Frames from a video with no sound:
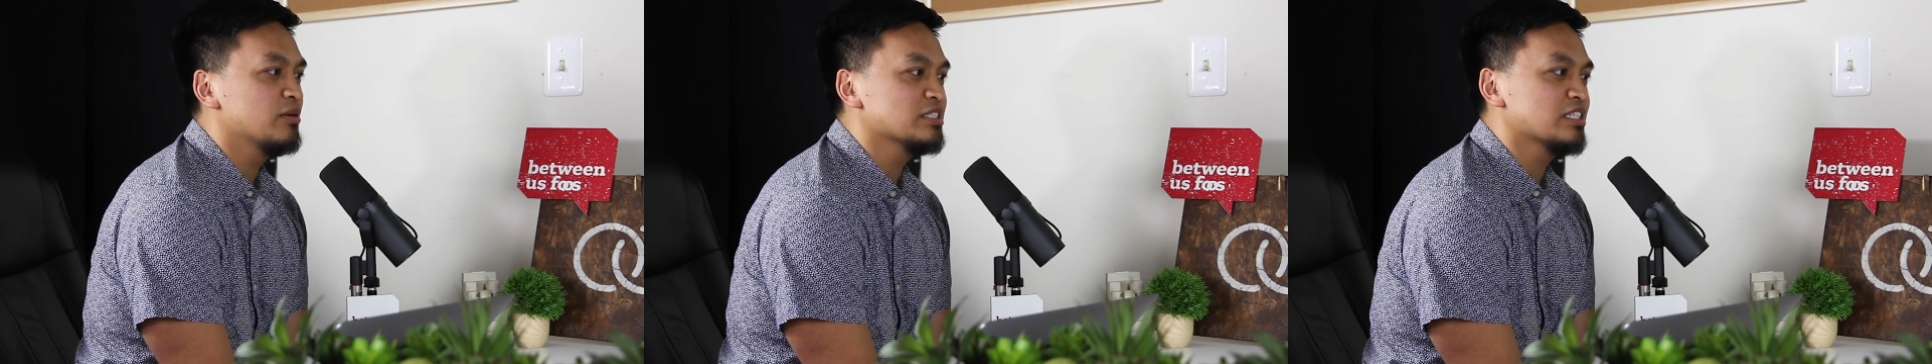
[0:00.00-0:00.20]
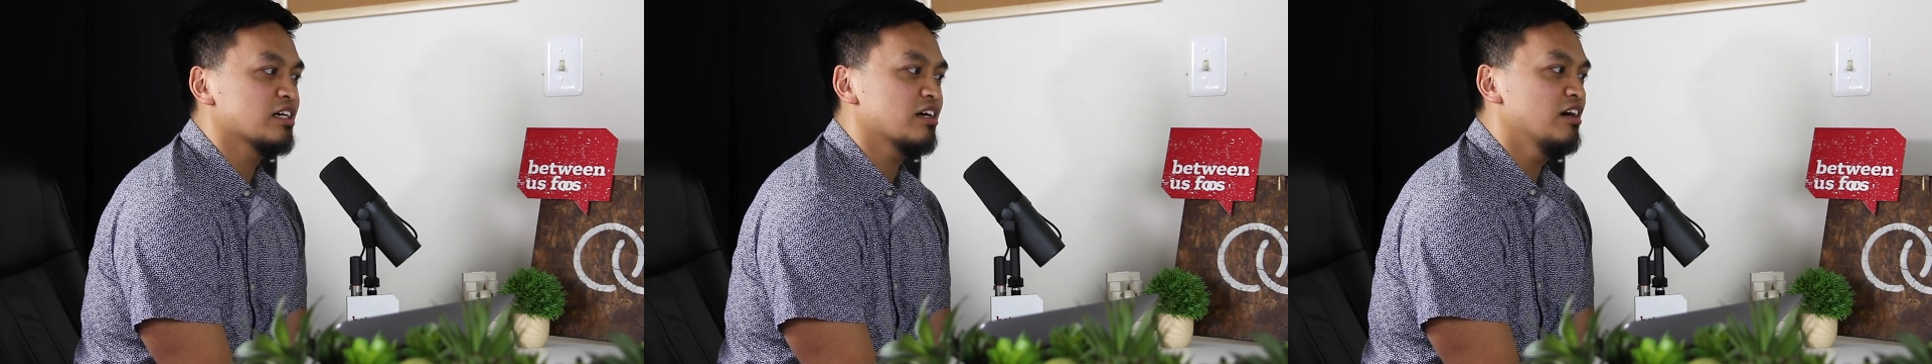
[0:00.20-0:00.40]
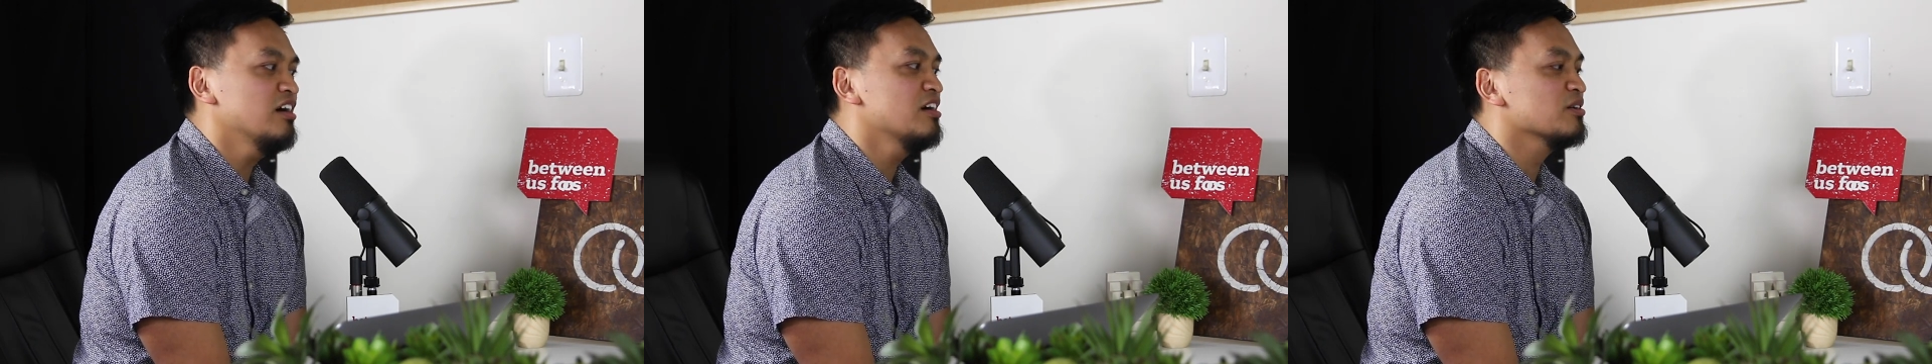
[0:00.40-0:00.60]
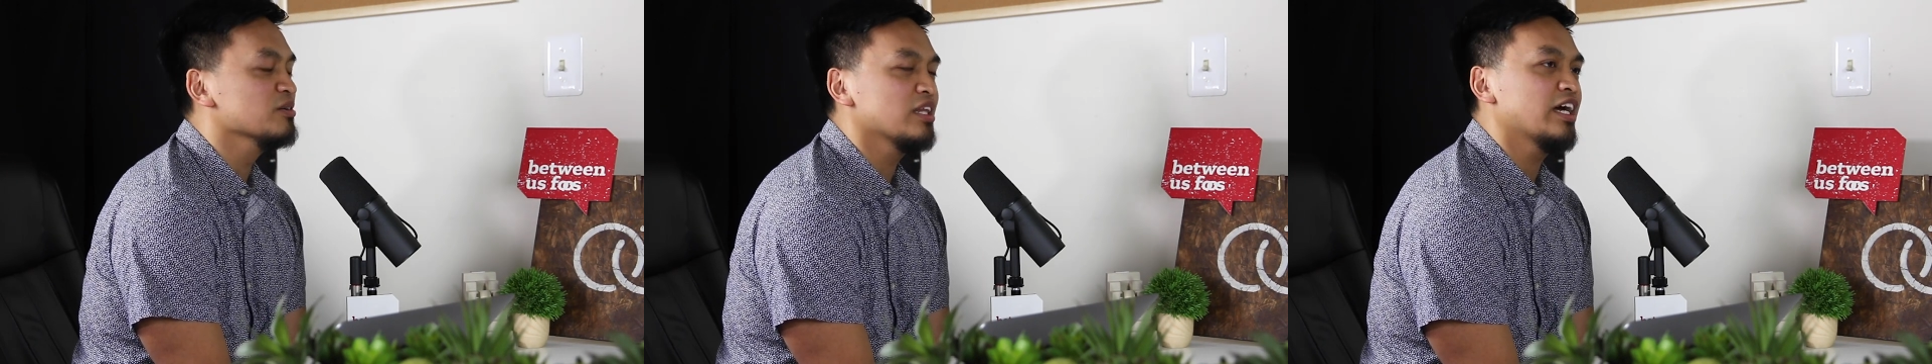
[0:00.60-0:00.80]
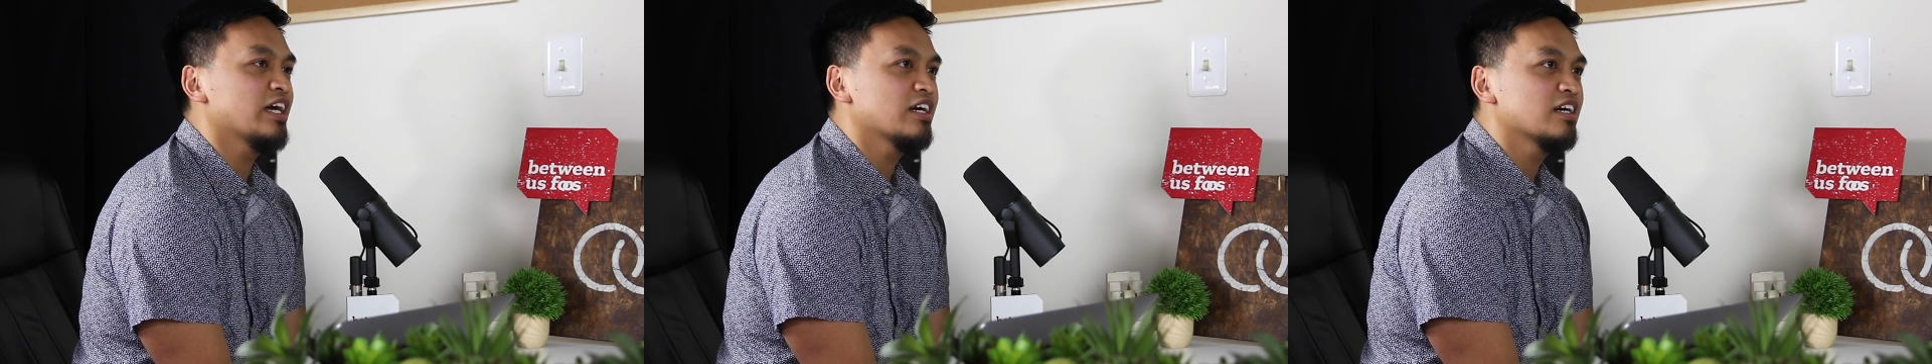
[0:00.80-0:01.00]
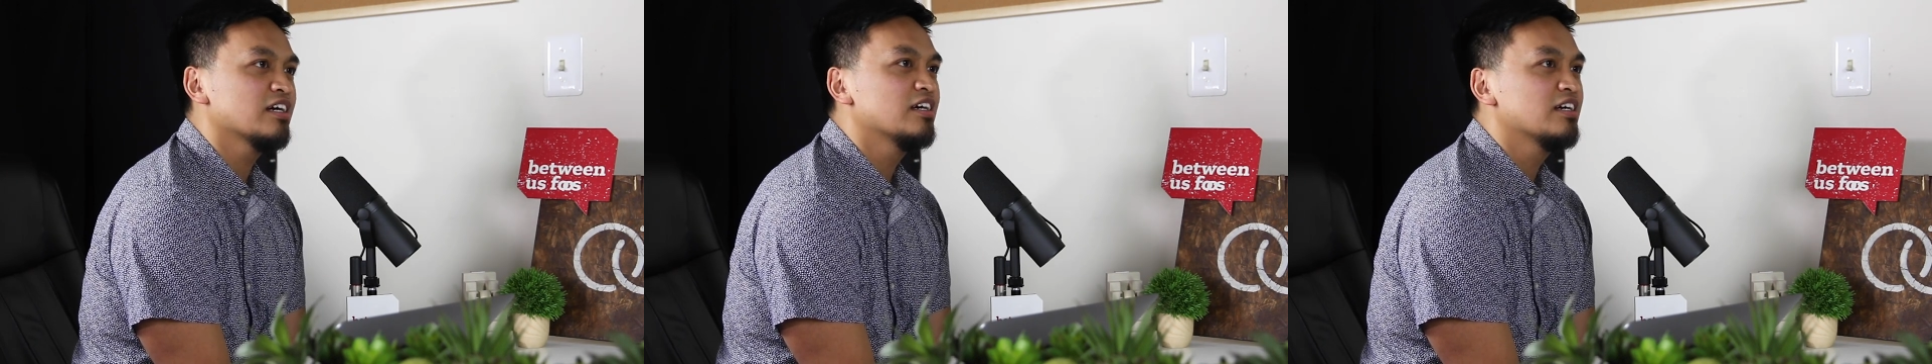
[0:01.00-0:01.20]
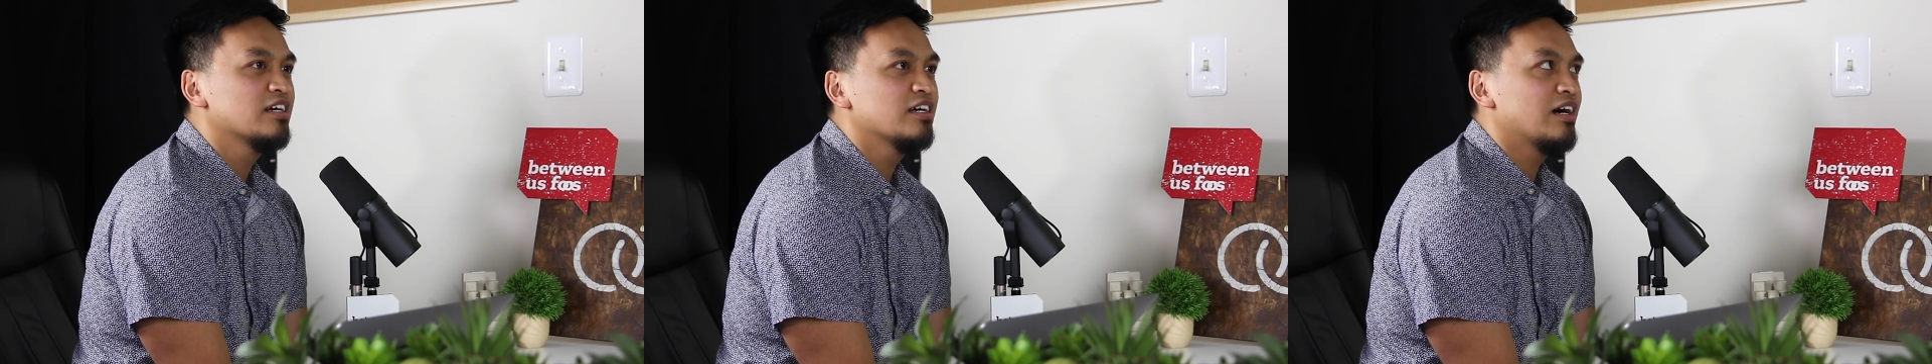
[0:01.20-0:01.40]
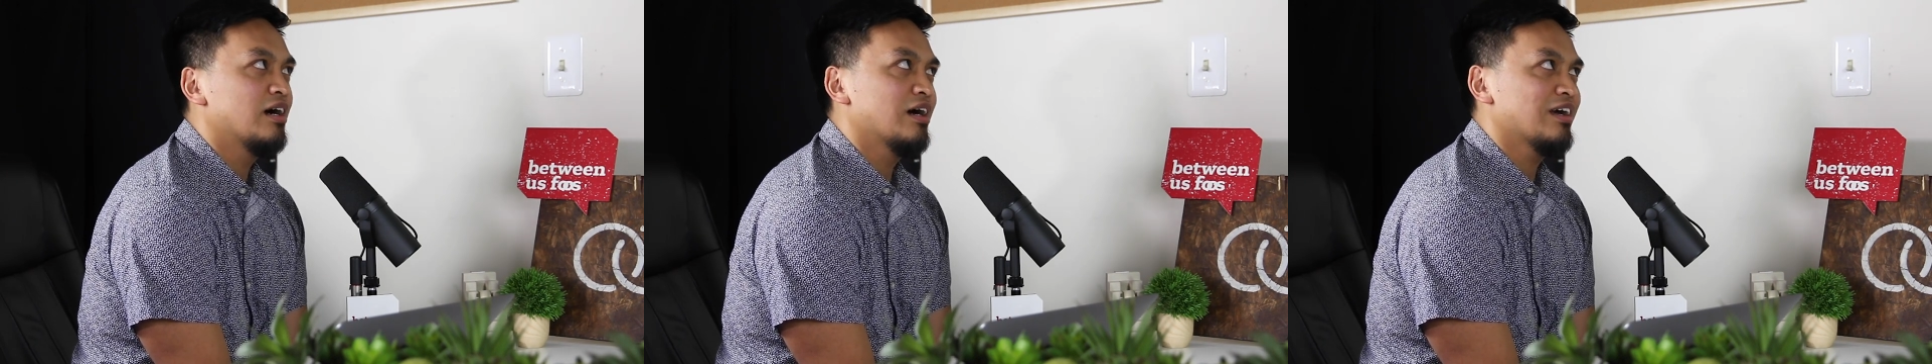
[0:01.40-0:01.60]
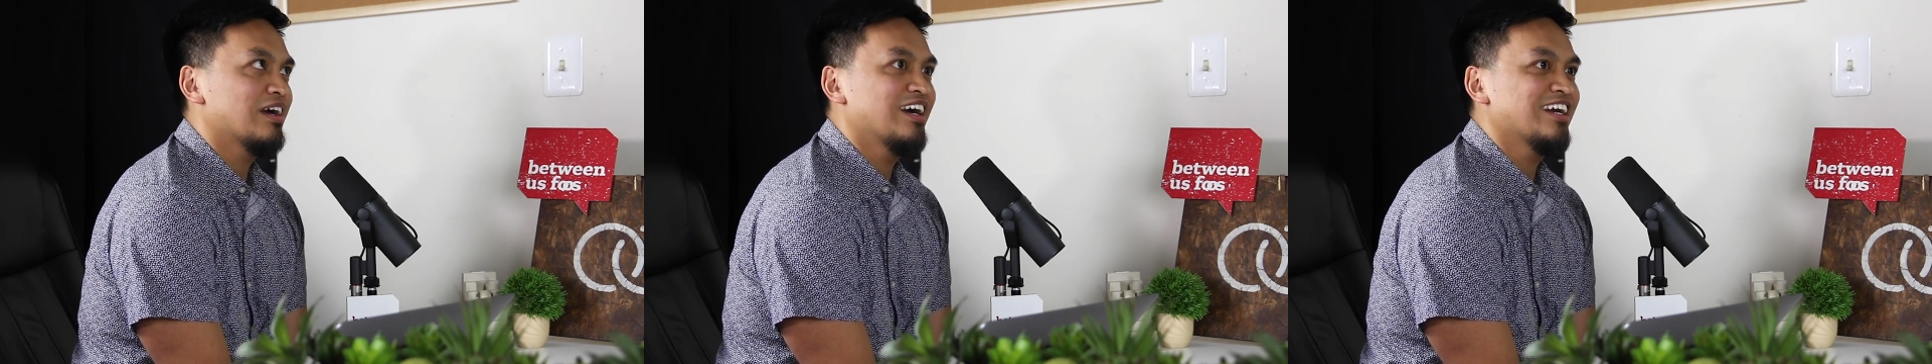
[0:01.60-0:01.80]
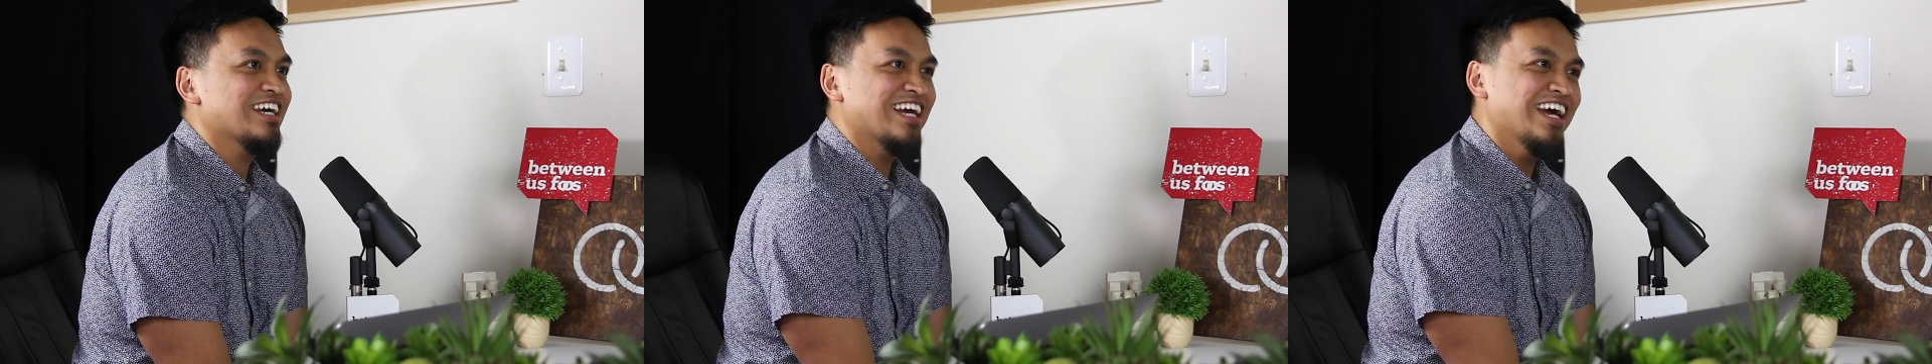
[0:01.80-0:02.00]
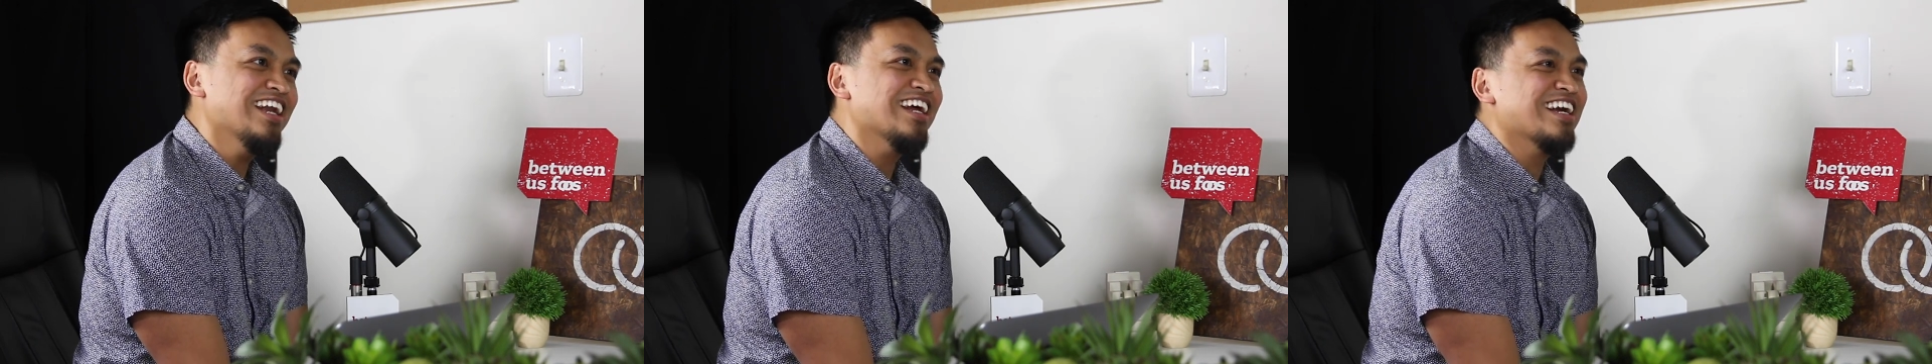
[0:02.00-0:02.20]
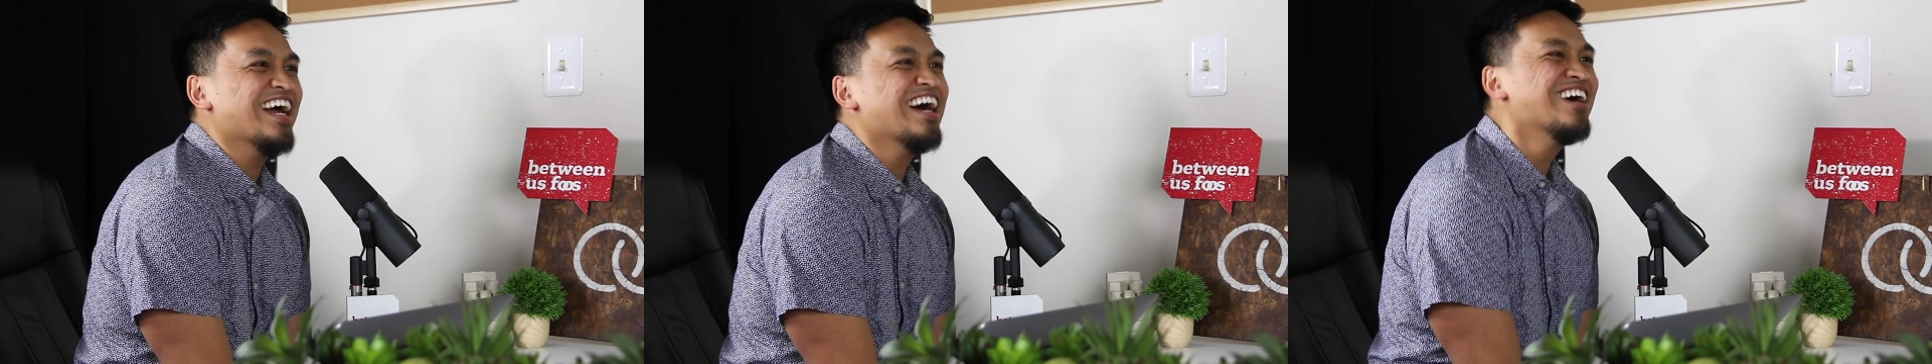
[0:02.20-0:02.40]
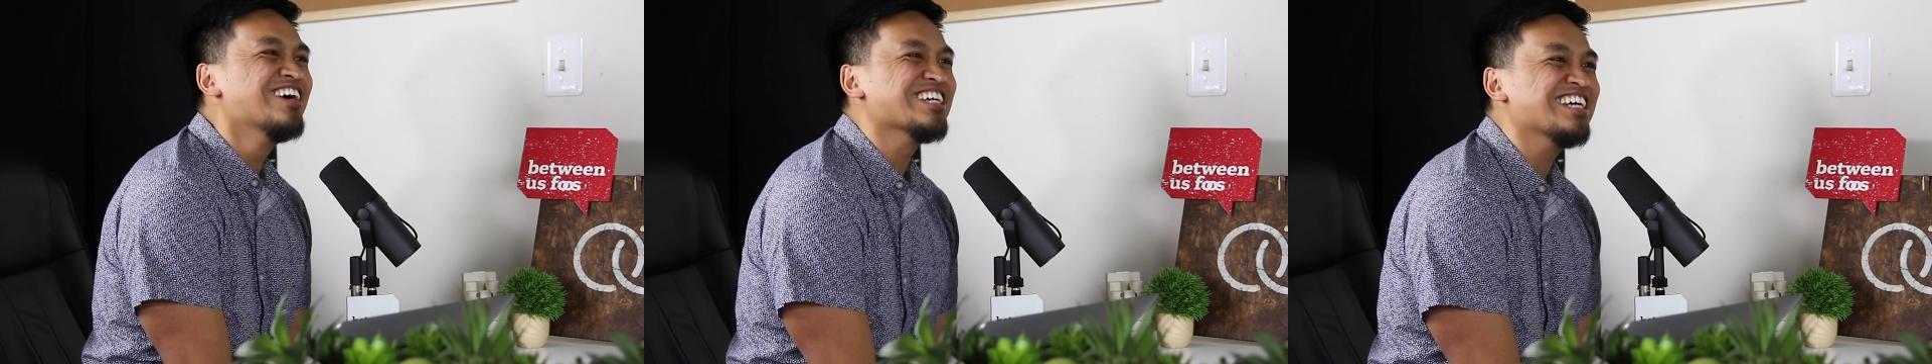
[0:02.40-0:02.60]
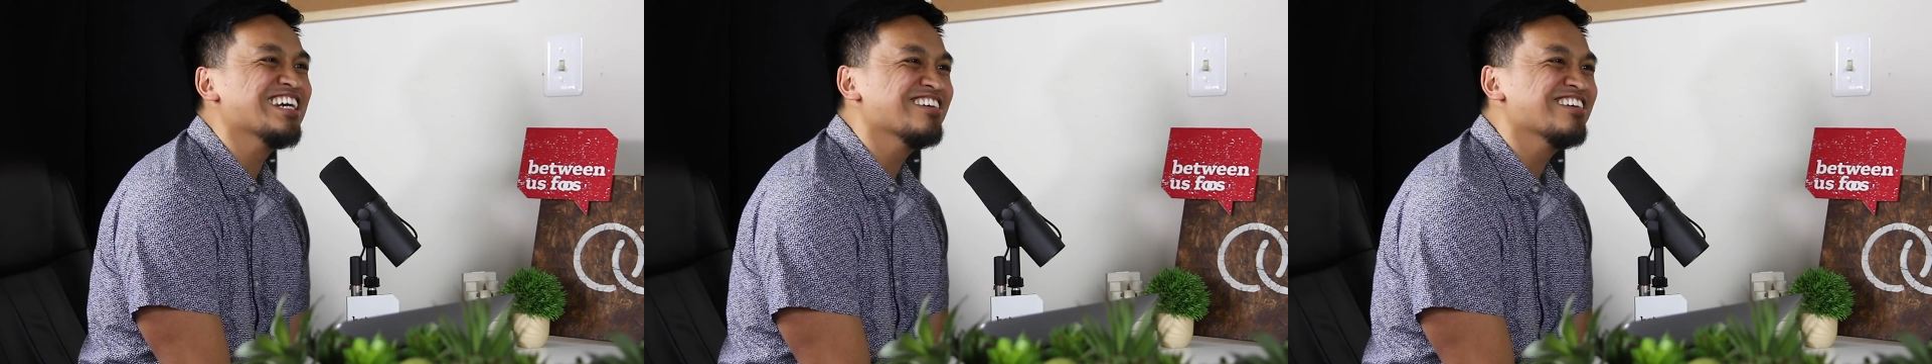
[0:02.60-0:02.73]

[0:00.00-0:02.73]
I was like, oh, like I kind of get it now, you